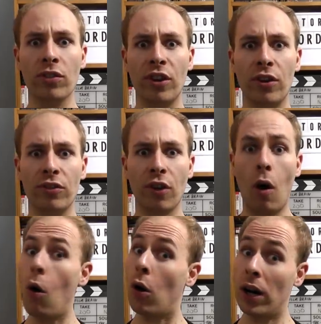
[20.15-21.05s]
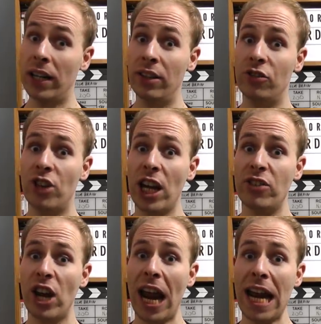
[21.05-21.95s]
turns to horror in the
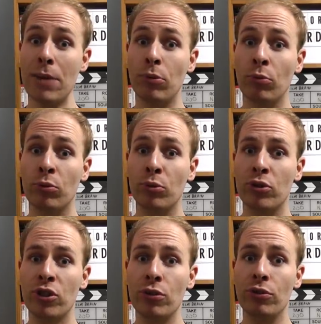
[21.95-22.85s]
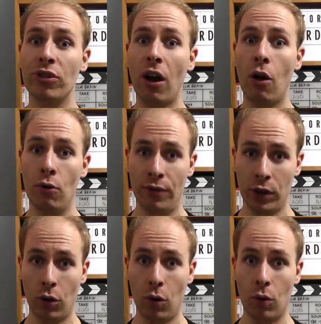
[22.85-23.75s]
JJ Abrams-produced
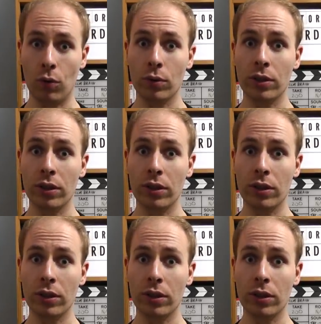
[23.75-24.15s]
Overlord.